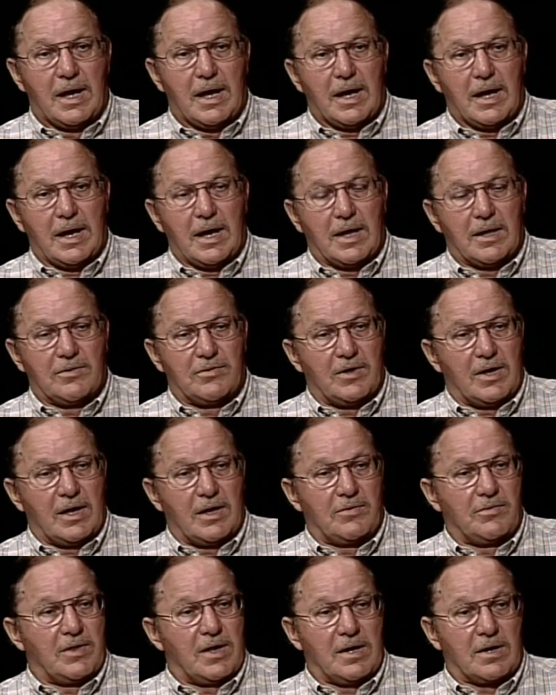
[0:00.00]
And
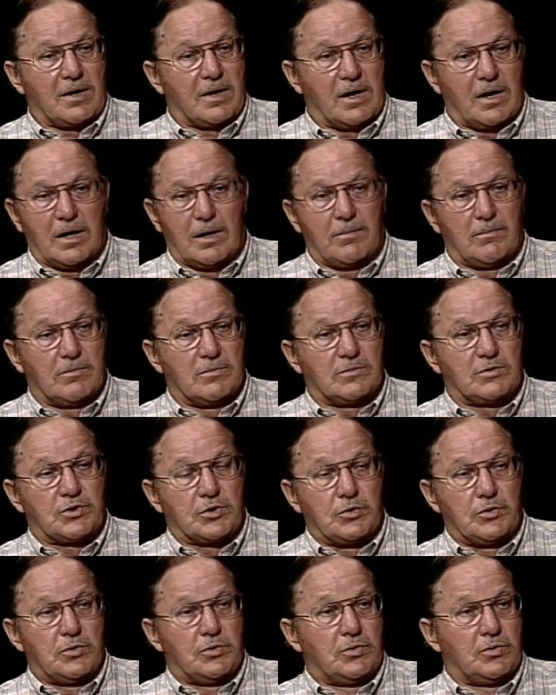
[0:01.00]
then they come
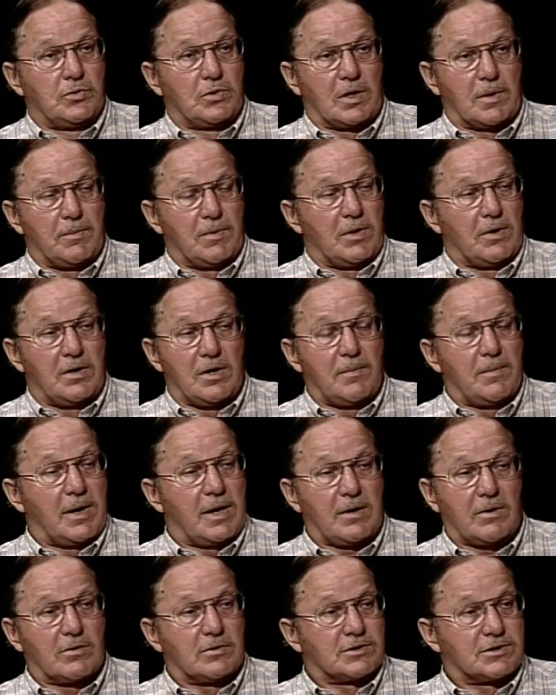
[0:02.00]
to community
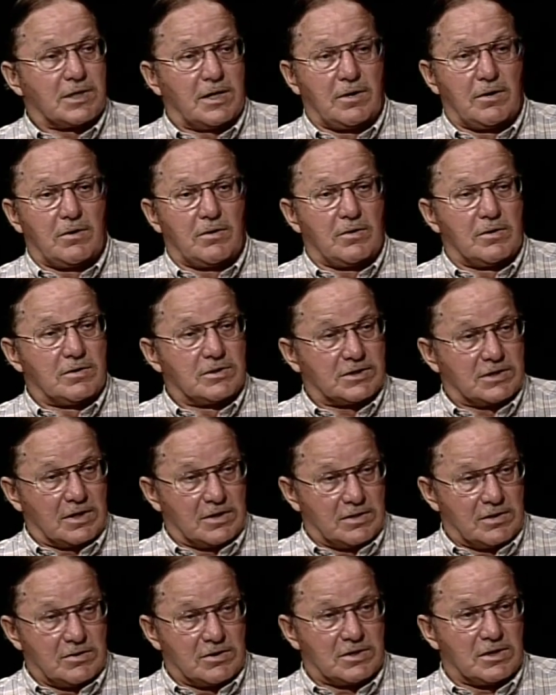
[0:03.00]
medical center. There's,
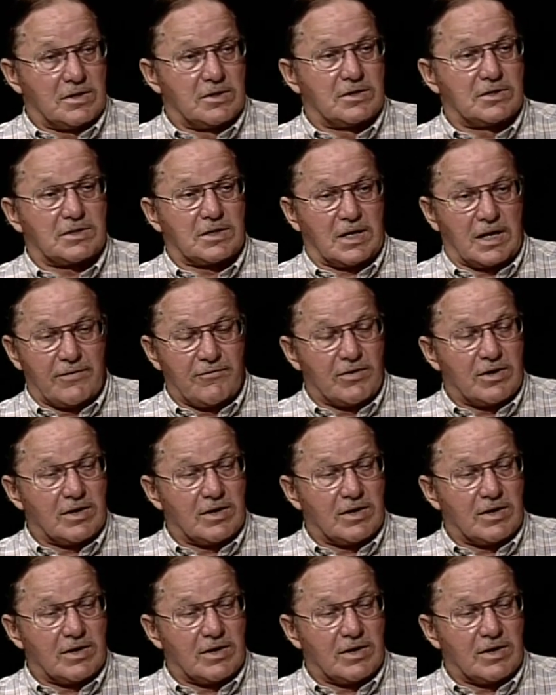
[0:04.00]
there's given a